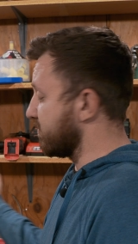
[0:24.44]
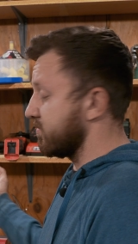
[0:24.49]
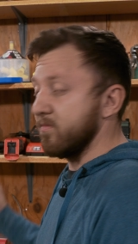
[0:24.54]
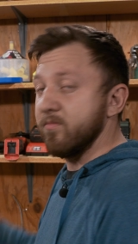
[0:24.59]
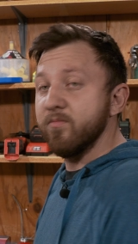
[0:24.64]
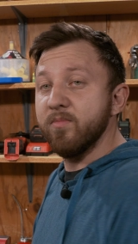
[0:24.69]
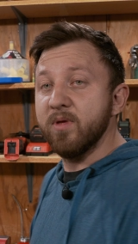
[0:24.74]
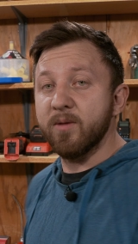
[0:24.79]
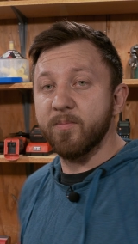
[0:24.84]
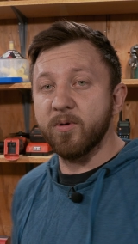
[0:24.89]

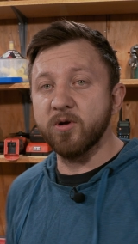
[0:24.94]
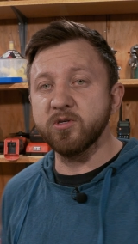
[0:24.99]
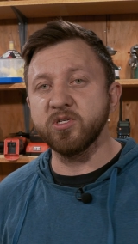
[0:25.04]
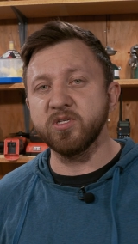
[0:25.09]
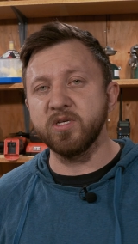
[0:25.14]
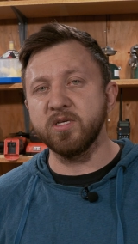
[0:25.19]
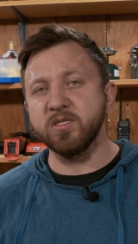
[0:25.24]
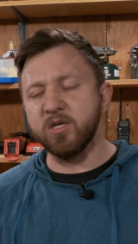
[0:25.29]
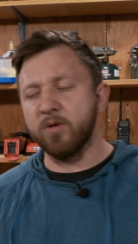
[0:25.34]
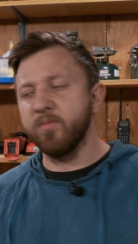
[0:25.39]
me to purchase
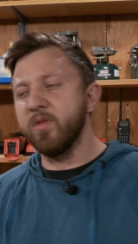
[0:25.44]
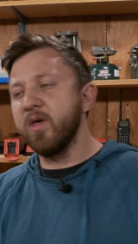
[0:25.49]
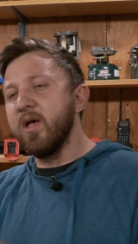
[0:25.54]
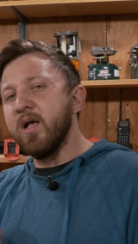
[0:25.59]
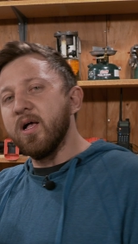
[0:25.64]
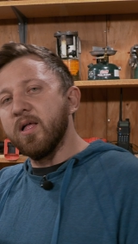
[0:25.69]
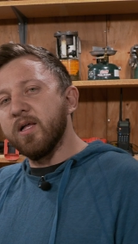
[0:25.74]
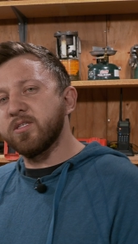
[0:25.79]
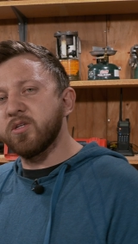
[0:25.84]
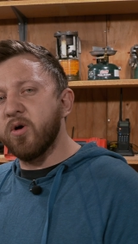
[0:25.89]
it. So
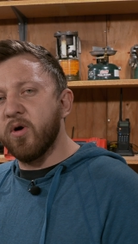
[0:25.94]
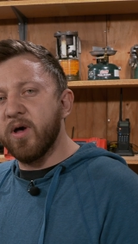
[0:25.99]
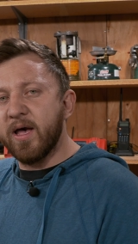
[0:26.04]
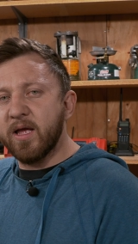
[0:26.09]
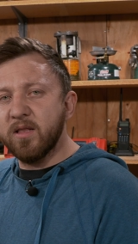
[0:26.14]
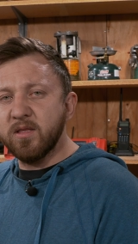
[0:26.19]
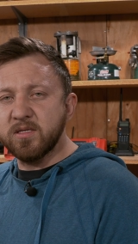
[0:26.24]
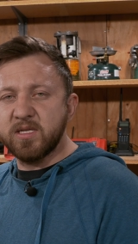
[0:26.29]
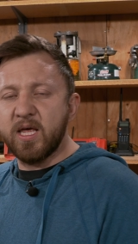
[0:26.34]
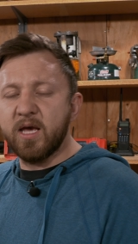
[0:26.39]
let's go
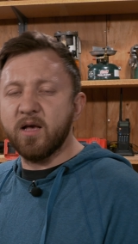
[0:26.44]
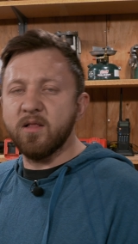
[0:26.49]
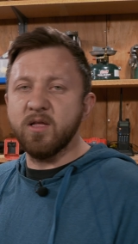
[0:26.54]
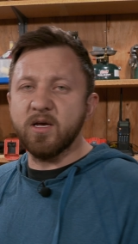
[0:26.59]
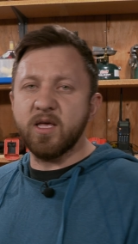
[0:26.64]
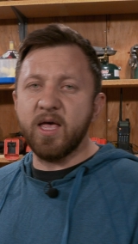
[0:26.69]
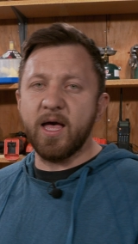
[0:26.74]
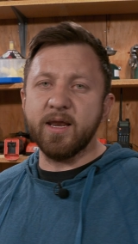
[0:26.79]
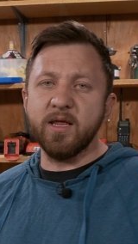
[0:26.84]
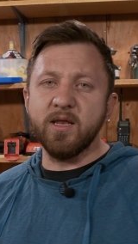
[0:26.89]
ahead, let's take a
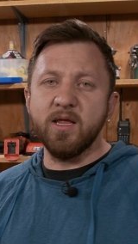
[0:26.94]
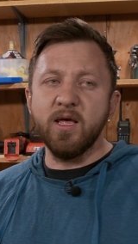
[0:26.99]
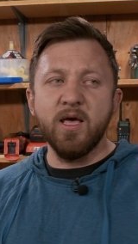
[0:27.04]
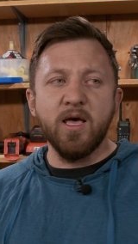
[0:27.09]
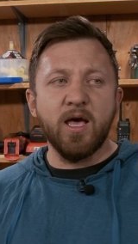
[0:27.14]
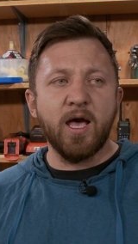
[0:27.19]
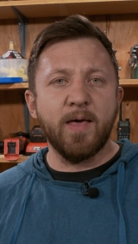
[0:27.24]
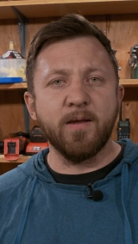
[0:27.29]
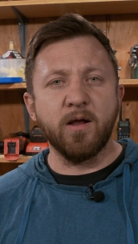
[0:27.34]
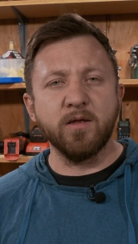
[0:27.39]
look at it,
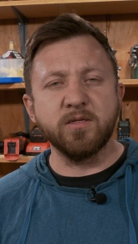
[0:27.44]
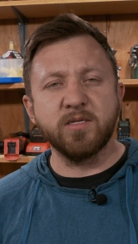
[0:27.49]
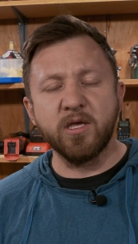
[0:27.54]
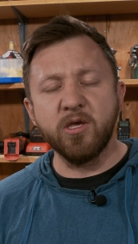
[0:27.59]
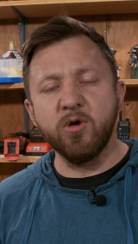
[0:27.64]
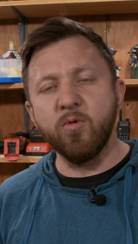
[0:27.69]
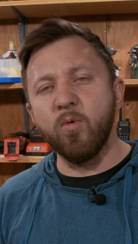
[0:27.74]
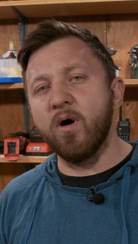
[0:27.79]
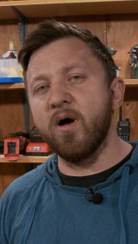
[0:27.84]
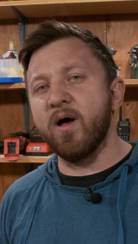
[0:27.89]
and then I'll tell
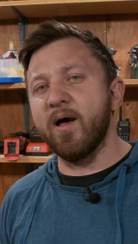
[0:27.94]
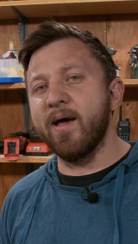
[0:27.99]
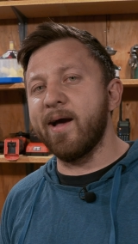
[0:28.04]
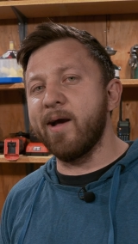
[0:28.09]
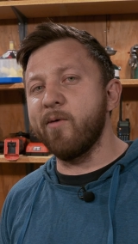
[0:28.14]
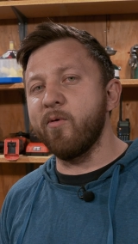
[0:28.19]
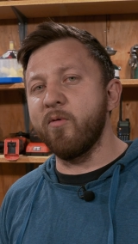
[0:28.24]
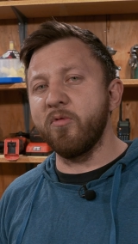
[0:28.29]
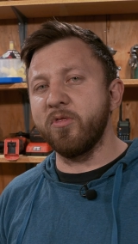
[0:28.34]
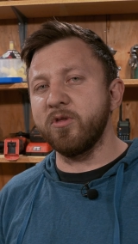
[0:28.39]
you why I
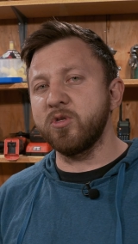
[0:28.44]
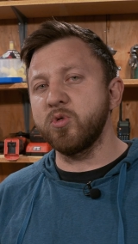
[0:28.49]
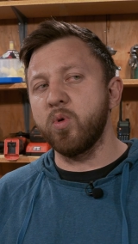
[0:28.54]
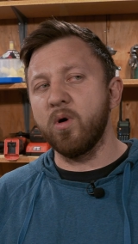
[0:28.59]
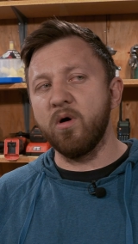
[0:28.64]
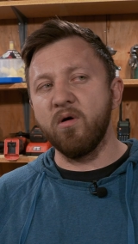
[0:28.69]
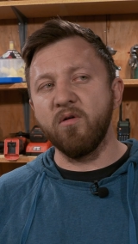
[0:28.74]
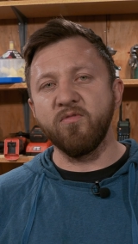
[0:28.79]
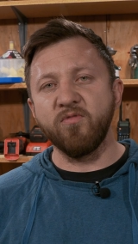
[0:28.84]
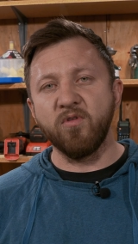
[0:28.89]
went with a
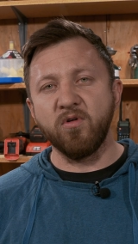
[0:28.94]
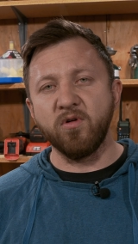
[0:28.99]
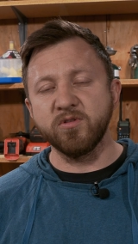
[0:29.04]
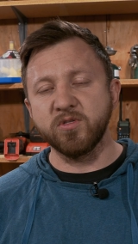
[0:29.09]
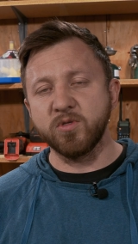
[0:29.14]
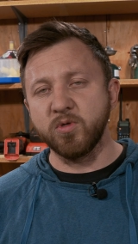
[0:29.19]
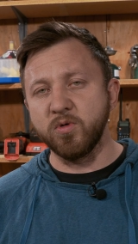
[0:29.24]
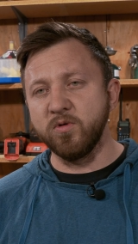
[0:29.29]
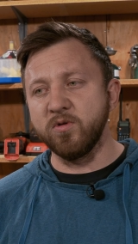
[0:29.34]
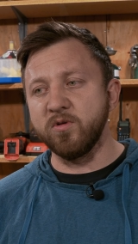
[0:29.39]
12 volt
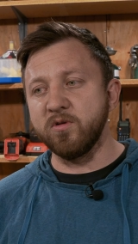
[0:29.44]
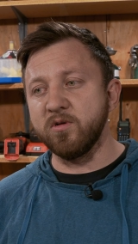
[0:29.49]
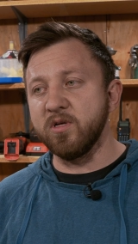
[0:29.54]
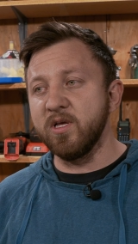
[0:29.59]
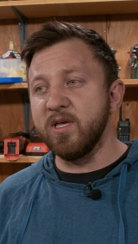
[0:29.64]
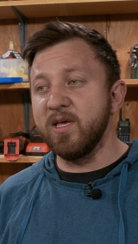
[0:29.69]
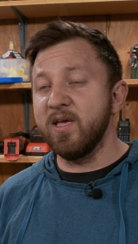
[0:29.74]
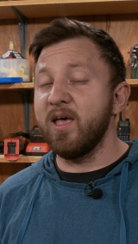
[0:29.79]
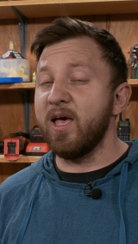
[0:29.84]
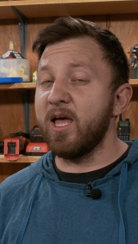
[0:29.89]
tool
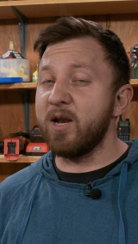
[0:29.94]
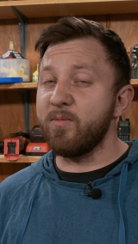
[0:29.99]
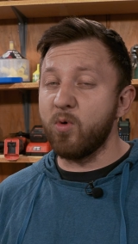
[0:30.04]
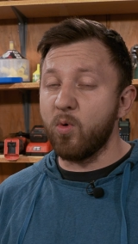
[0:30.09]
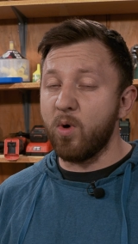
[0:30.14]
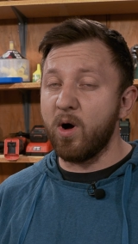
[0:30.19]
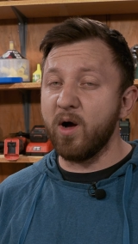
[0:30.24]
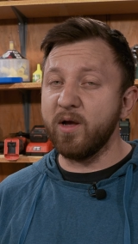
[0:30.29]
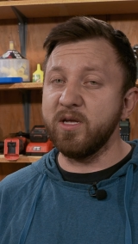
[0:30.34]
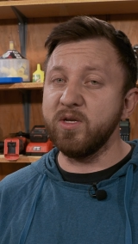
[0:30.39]
and a
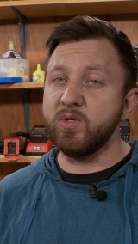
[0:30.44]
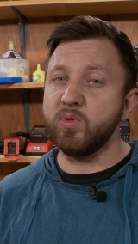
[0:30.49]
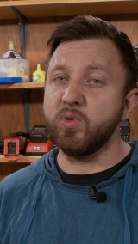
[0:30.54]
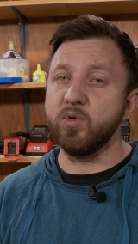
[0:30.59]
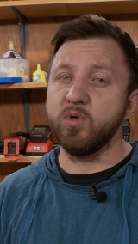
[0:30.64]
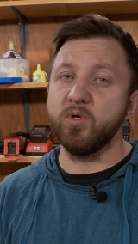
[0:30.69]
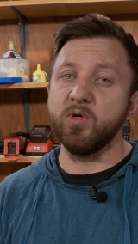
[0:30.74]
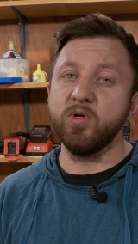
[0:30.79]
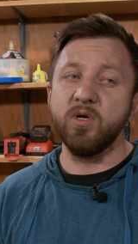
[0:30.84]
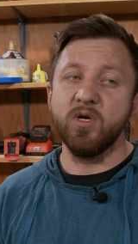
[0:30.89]
Milwaukee
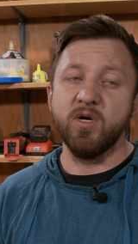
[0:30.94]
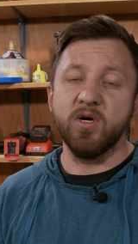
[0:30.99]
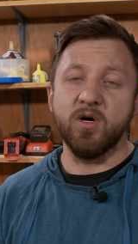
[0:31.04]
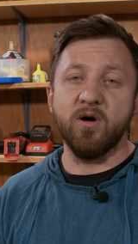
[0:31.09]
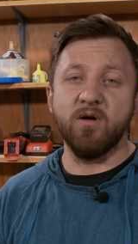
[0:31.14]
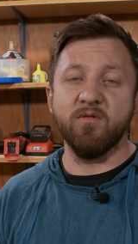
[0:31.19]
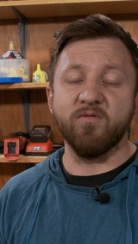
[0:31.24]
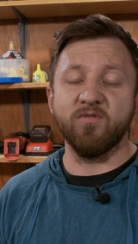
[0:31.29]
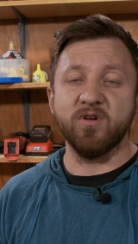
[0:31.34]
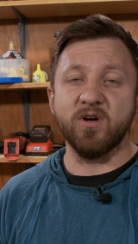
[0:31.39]
tool
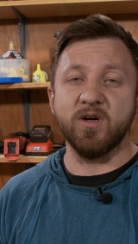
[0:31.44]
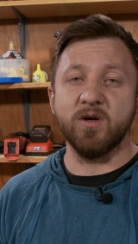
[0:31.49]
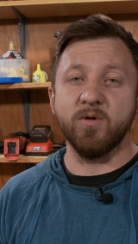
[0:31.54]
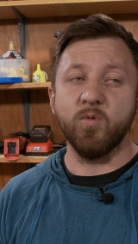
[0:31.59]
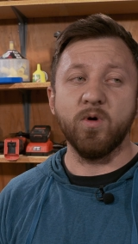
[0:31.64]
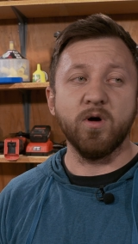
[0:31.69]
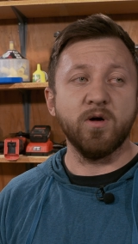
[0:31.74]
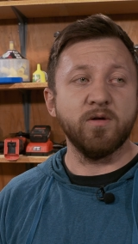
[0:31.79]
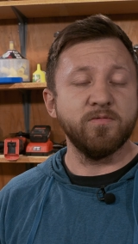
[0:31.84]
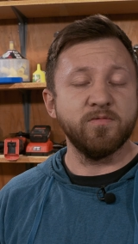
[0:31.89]
over,
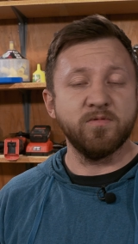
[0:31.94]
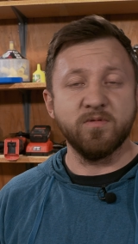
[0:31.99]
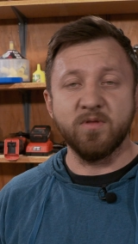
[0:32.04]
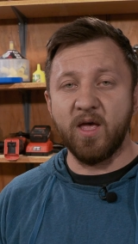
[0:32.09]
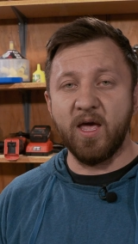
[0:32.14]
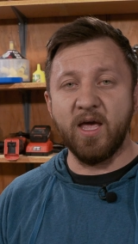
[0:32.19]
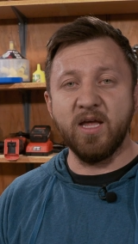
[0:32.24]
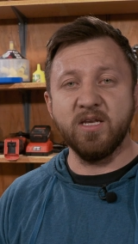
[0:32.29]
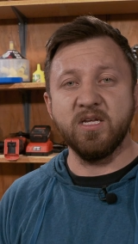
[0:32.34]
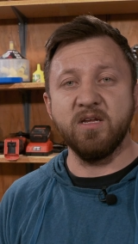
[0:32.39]
well,
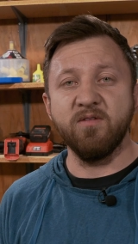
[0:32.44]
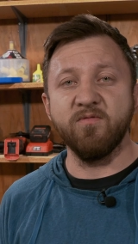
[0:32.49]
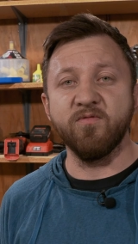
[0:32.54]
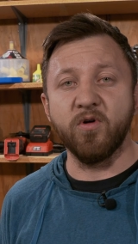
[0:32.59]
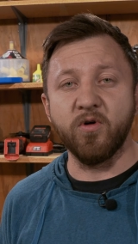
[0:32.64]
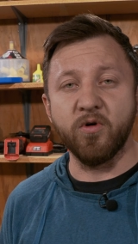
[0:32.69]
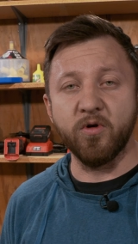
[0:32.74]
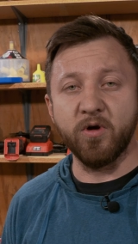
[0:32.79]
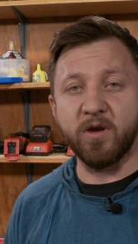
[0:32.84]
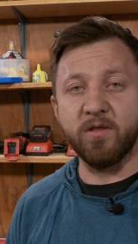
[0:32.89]
18
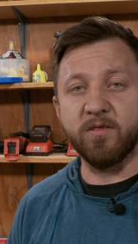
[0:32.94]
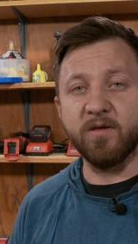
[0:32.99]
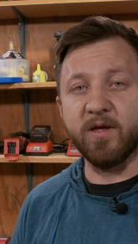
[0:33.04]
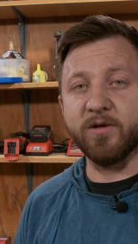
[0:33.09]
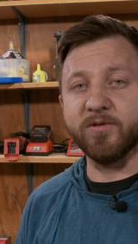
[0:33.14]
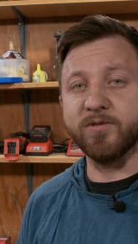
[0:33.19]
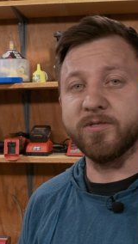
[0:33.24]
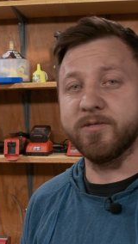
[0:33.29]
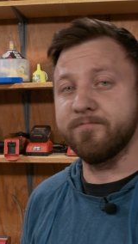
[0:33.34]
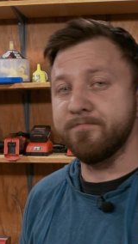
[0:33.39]
volt or anything
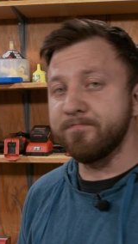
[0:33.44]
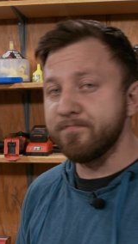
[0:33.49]
else.